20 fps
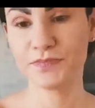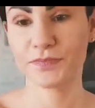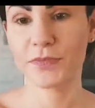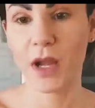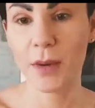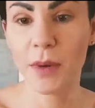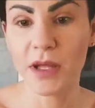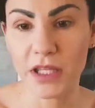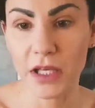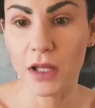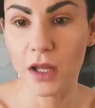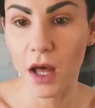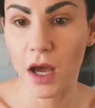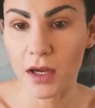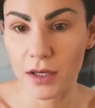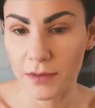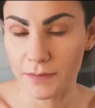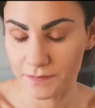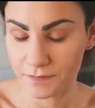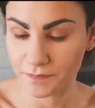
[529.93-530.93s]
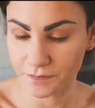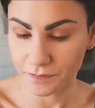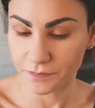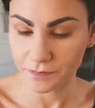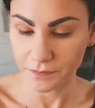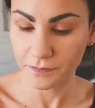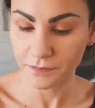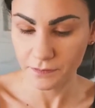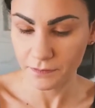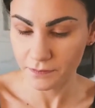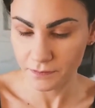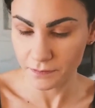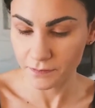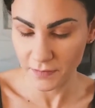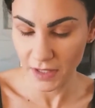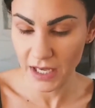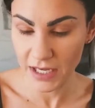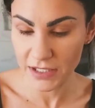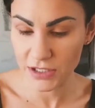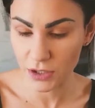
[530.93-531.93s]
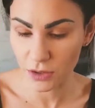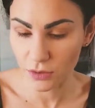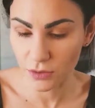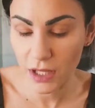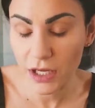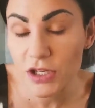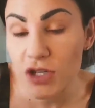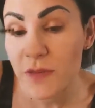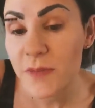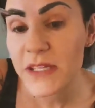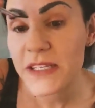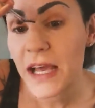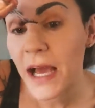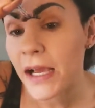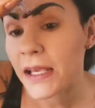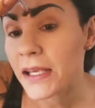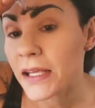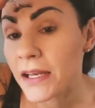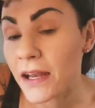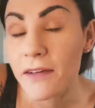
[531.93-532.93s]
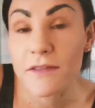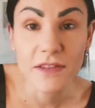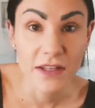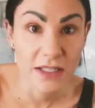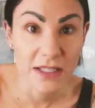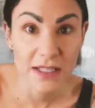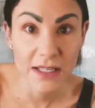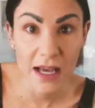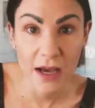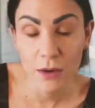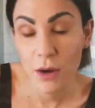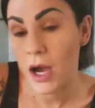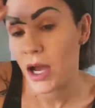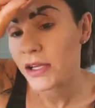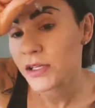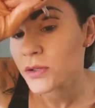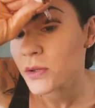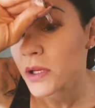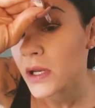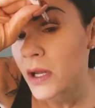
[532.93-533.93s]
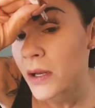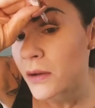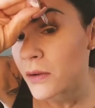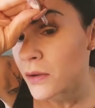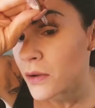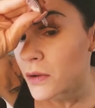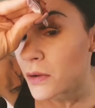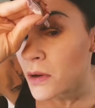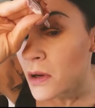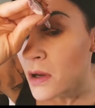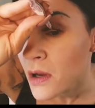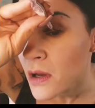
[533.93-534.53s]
I'm on the clock. Okay, so that should be tacky enough. This is how I do it. I don't know.